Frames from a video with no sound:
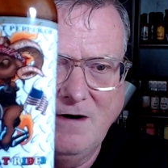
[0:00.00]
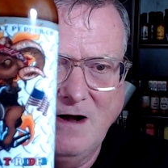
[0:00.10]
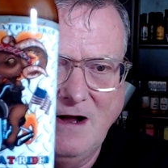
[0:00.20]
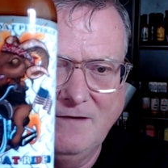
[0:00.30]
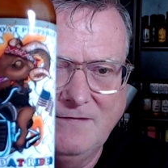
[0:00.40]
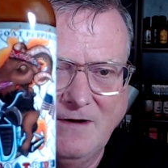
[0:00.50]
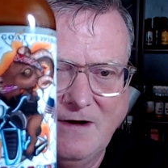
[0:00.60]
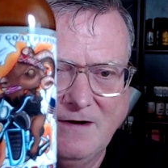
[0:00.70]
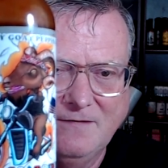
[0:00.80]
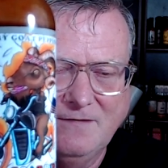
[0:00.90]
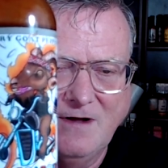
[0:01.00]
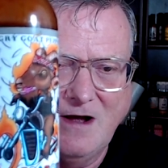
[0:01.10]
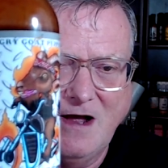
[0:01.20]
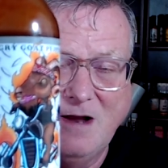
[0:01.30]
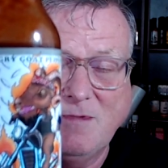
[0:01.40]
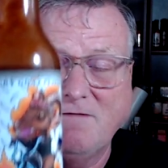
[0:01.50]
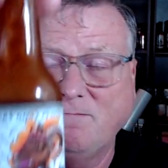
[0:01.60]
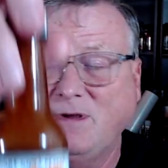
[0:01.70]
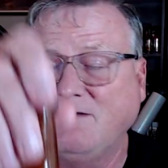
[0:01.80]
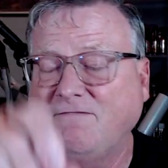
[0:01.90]
Hot Sauce. Now, I'm a
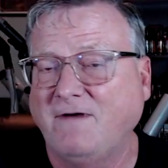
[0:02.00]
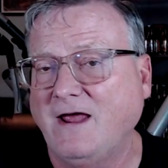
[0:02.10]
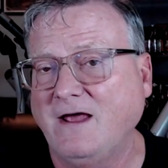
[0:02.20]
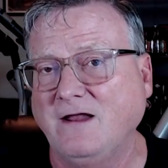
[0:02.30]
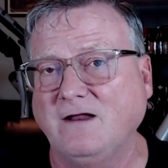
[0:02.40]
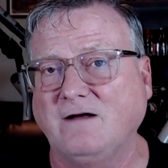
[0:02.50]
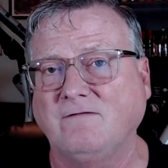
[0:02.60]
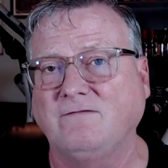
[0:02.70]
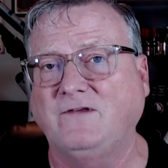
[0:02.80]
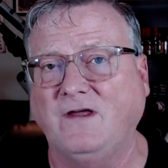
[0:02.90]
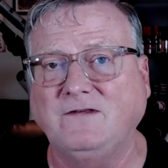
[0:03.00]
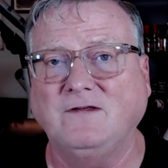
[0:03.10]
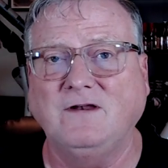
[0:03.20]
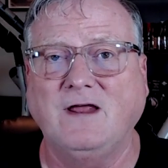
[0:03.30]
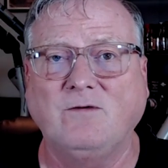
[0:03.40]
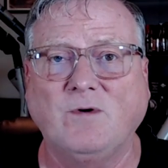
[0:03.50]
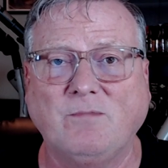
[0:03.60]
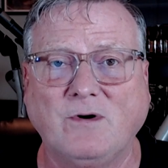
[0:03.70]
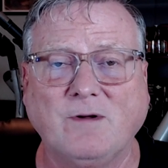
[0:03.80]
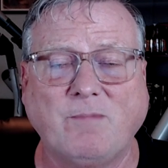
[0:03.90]
big fan of Jason and
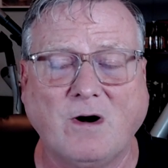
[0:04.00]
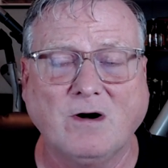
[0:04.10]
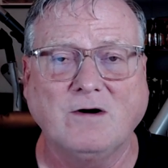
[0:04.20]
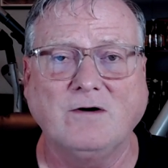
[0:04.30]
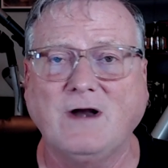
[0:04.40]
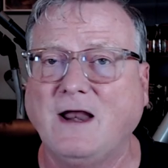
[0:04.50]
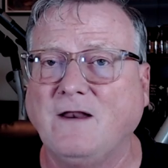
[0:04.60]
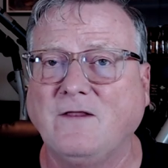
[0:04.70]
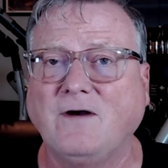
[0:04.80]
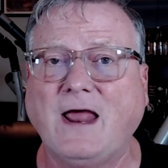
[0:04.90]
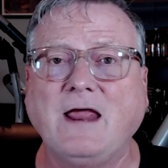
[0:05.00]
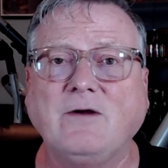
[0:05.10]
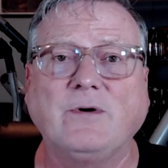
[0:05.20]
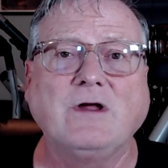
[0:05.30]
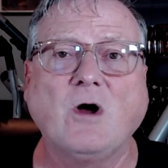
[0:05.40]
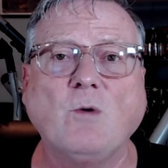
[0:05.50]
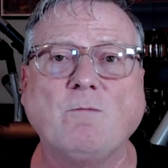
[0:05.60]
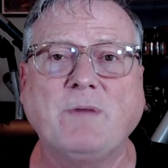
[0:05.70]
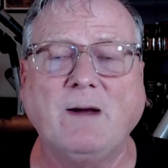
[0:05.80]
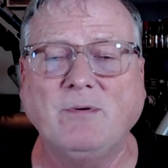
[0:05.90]
Roberta Parker and their Angry
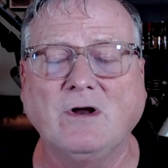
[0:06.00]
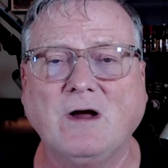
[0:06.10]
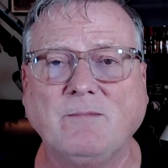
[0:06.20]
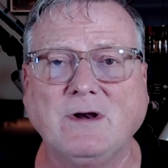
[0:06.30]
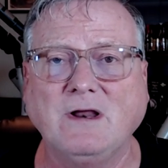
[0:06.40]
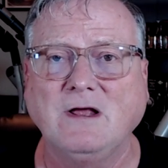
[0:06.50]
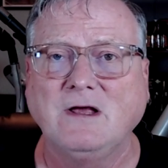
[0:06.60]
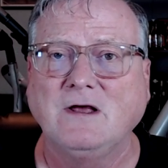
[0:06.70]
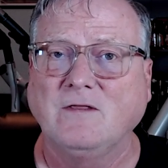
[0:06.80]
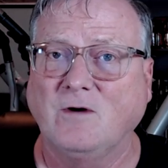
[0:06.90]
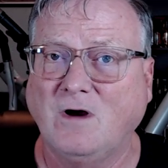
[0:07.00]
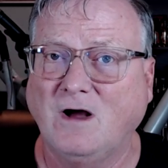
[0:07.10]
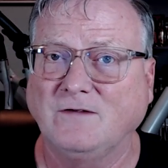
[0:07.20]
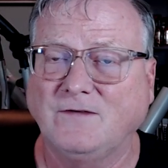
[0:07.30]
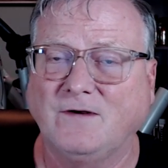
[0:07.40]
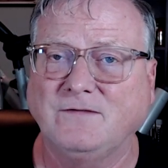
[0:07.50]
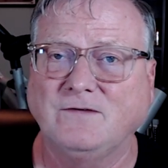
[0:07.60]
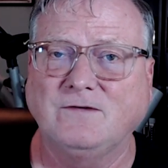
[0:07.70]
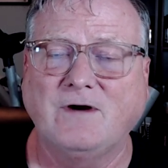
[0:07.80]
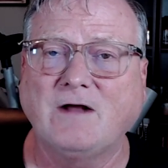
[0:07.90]
Goat Pepper Company. Their hot
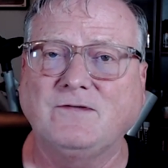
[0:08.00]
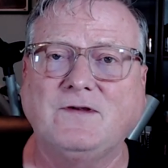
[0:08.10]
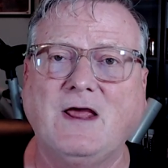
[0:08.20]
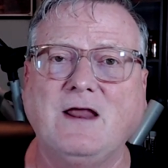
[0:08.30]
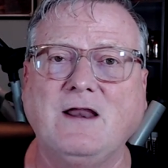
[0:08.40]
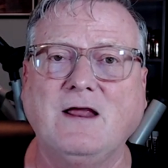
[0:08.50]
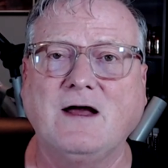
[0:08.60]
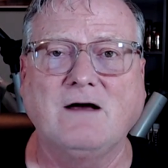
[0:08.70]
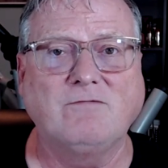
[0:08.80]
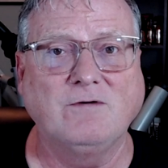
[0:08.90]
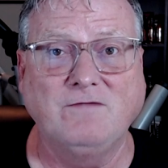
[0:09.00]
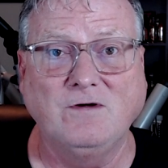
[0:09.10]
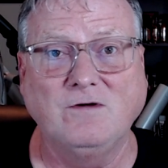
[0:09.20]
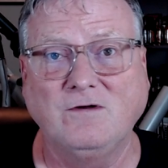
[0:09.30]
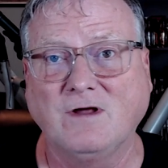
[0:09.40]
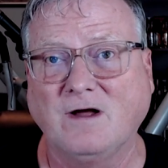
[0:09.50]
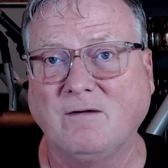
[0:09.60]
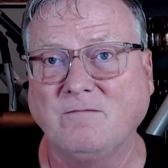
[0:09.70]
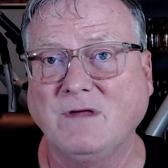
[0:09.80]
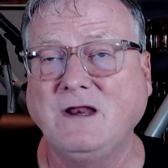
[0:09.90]
sauces are outstanding. I've reviewed
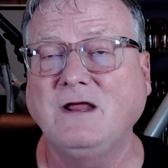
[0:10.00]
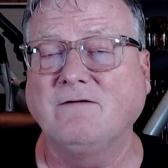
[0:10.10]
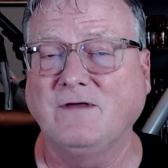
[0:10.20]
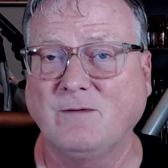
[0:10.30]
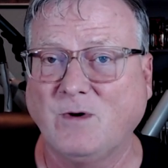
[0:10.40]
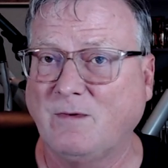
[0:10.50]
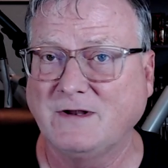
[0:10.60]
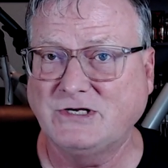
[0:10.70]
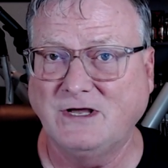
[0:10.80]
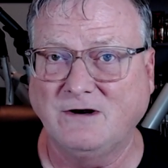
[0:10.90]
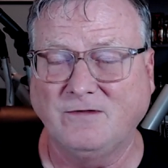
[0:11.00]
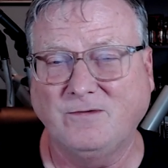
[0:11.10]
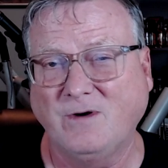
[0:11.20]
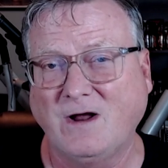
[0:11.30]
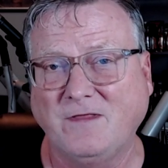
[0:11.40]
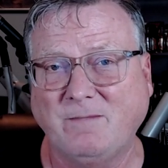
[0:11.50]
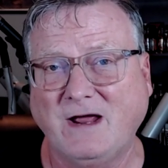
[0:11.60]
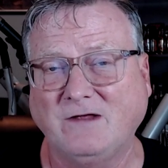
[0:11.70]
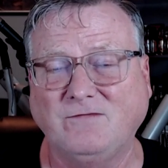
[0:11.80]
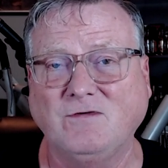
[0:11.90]
many of them on my channel throughout the
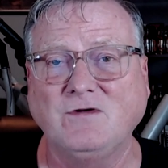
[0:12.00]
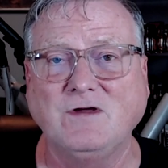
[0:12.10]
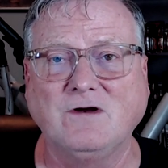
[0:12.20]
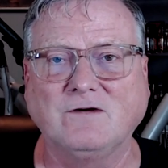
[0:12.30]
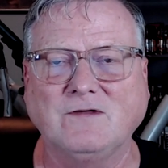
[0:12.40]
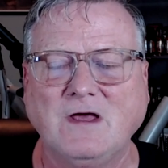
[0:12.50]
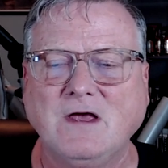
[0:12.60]
past few years.